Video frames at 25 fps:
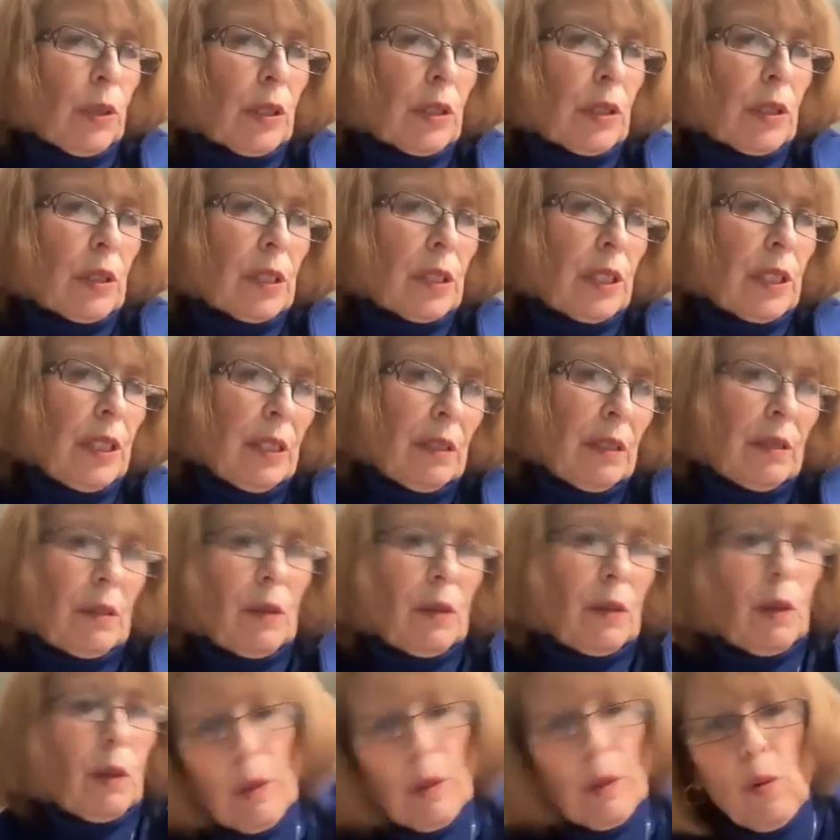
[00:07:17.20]

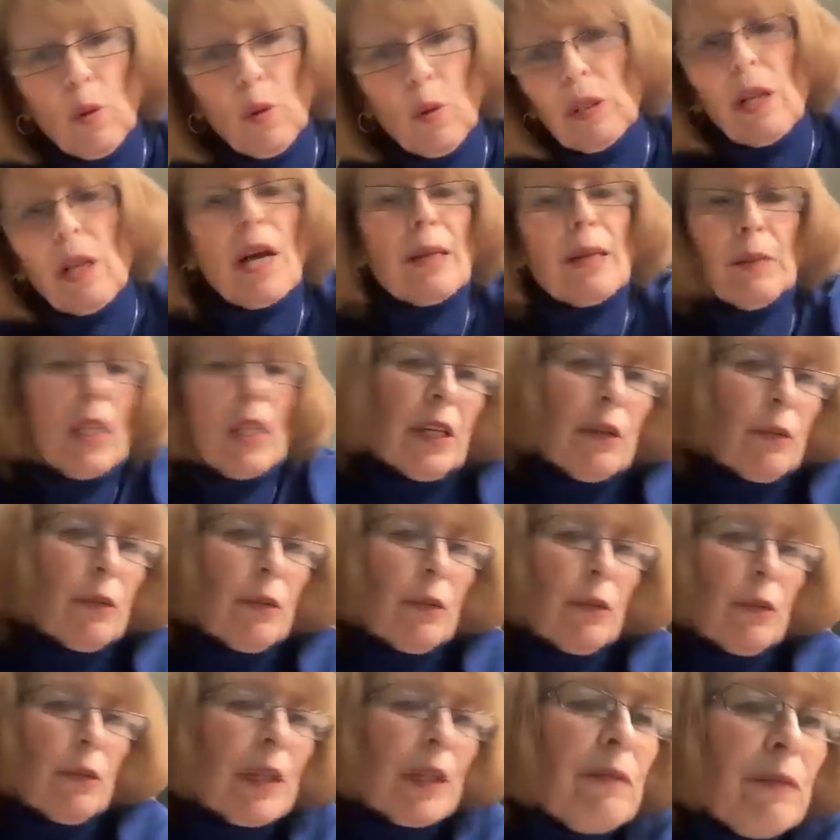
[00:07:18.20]
disorders, so what we call
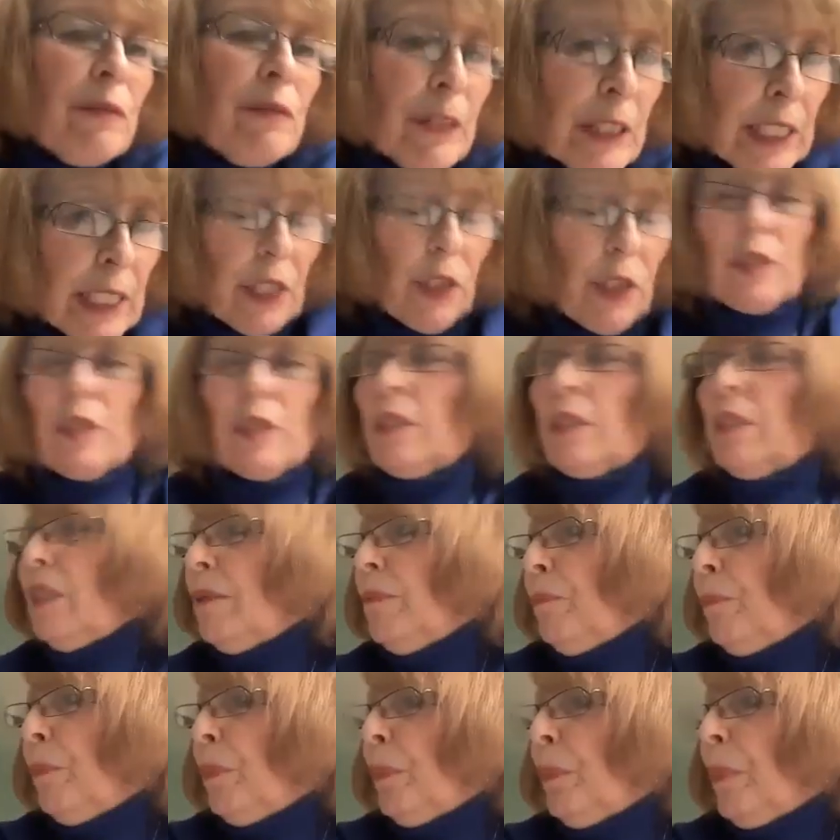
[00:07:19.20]
Lyme literate
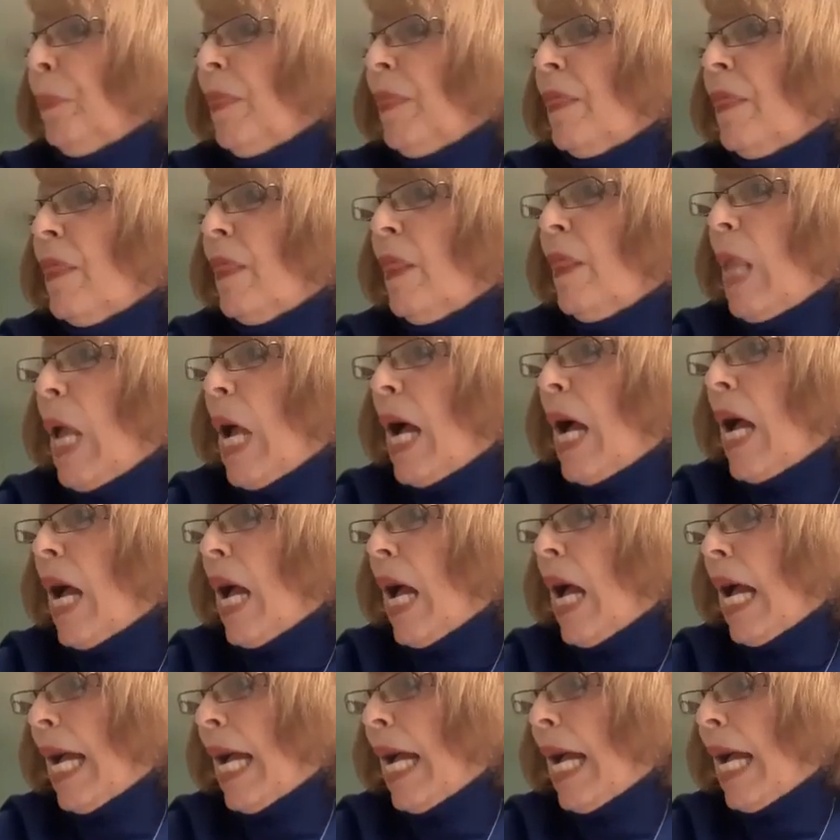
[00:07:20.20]
physicians.
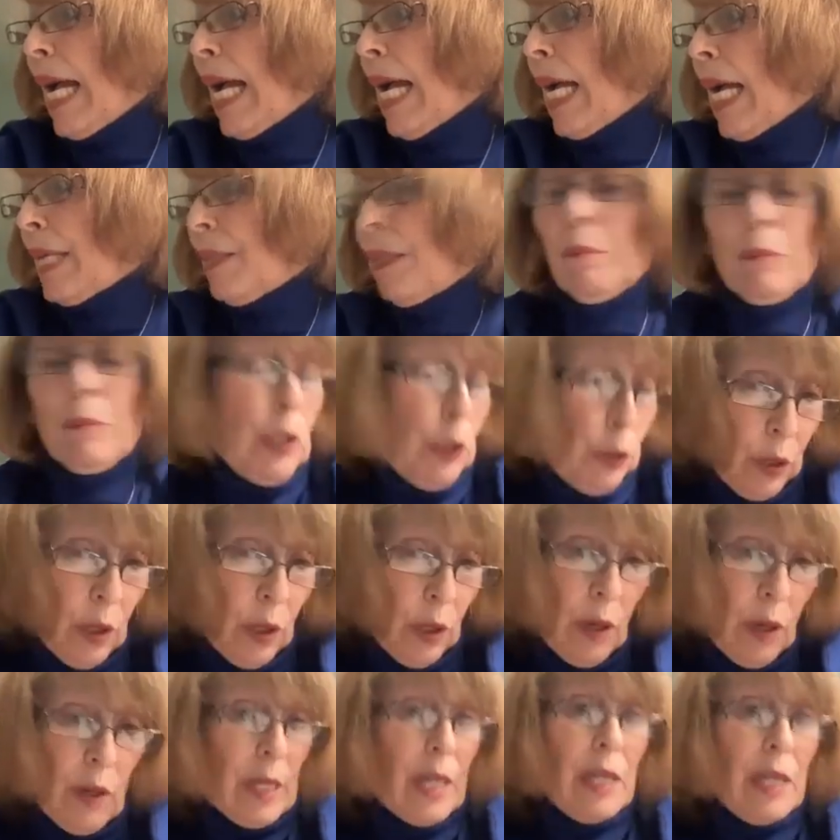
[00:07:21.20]
And
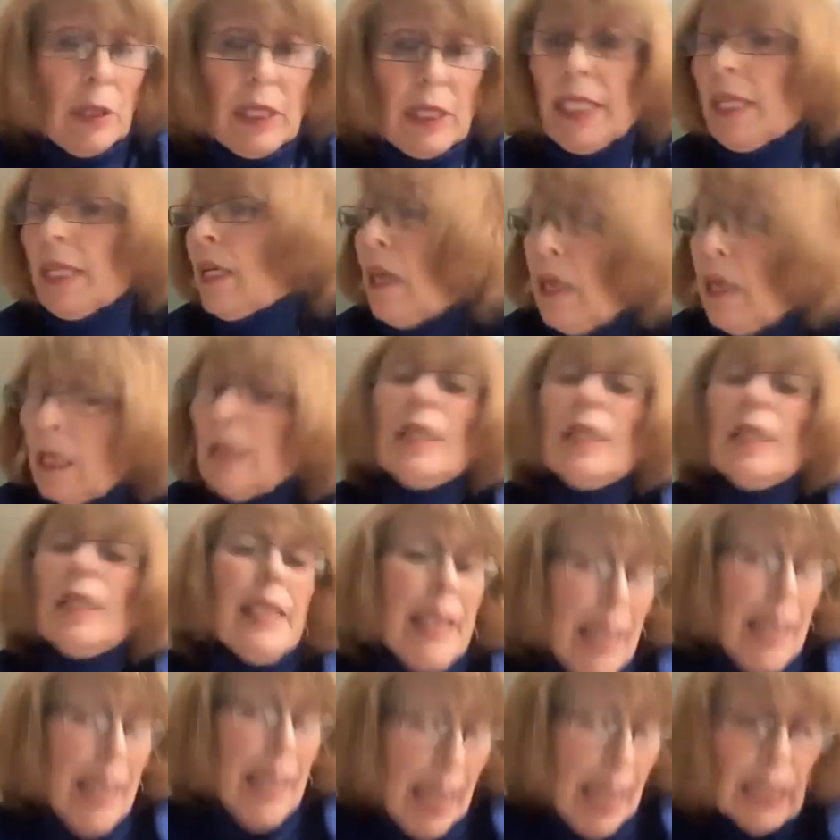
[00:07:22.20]
the majority would
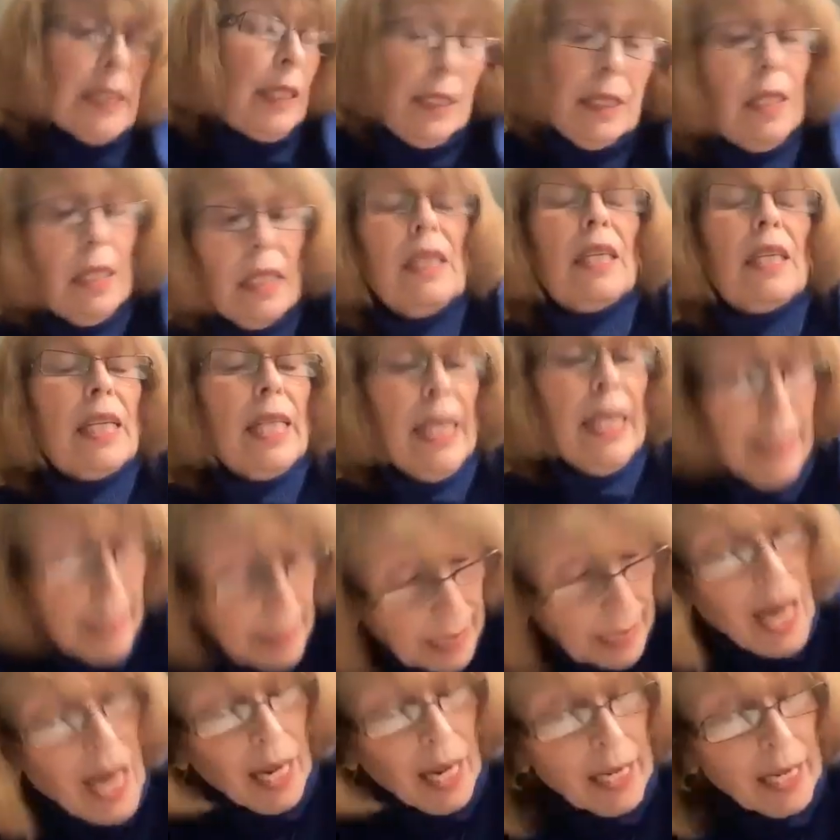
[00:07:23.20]
say, yes,
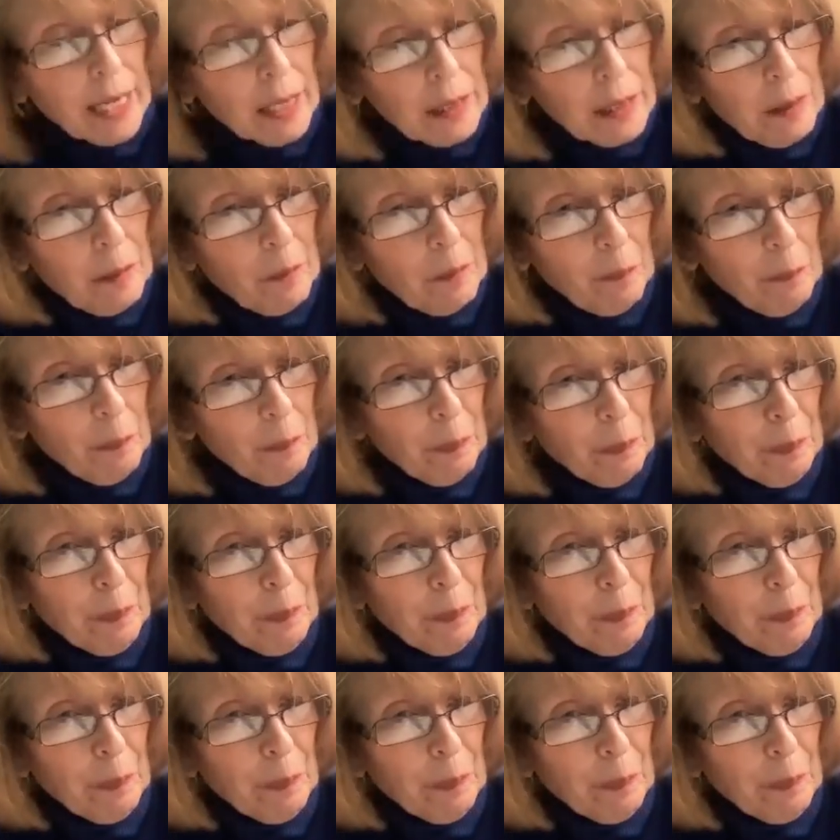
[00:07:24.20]
he's got it.